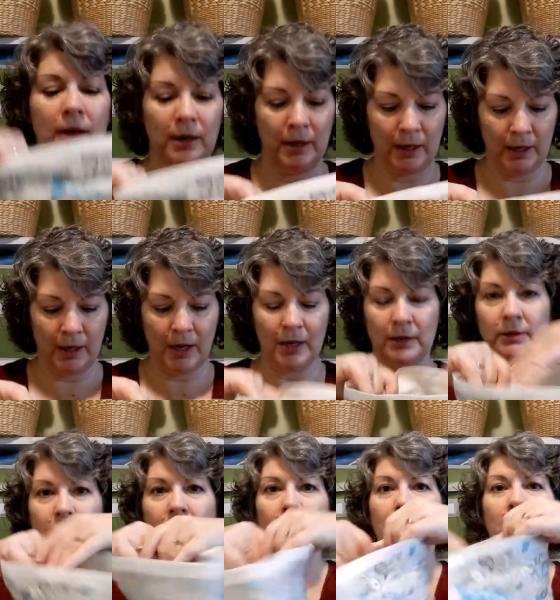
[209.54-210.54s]
And it
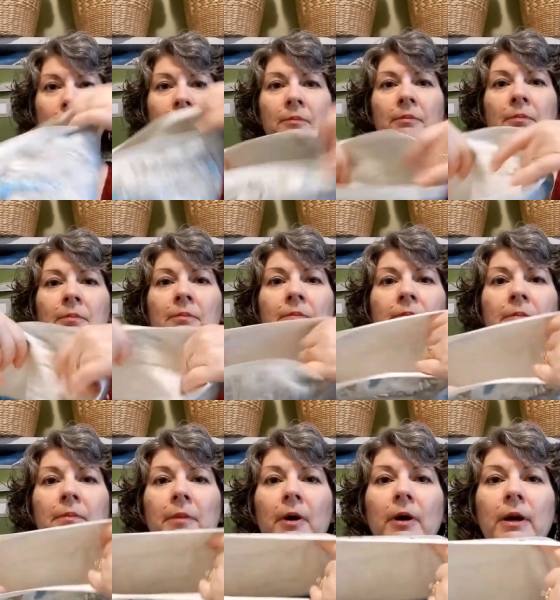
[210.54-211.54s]
has a
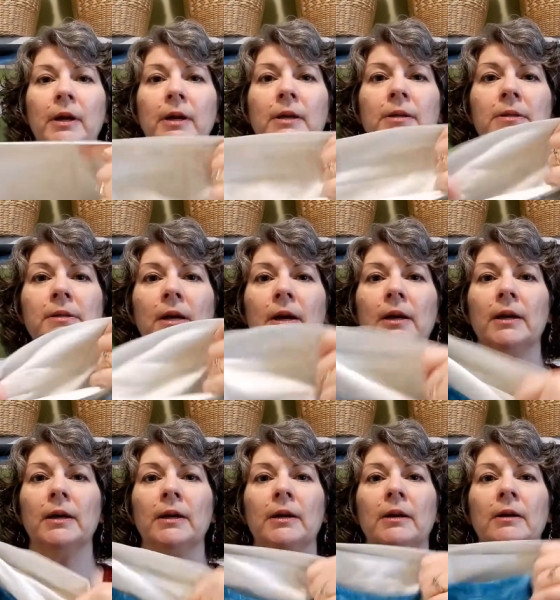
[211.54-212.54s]
pocket
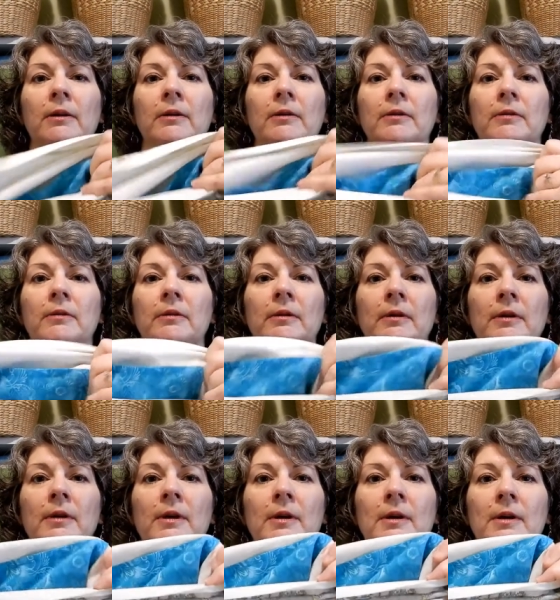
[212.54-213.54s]
inside
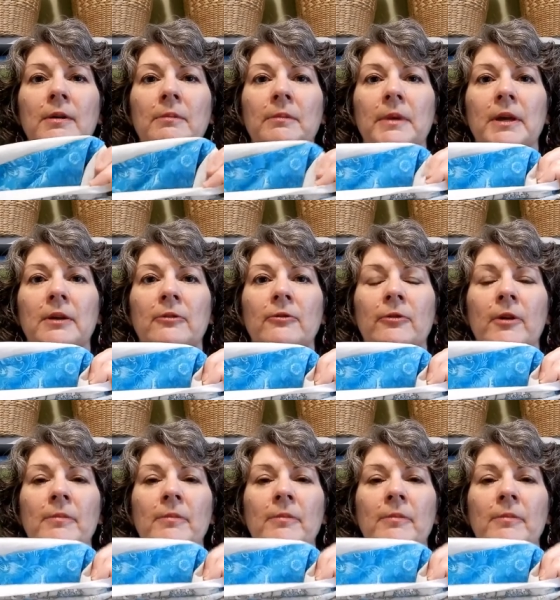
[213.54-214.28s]
made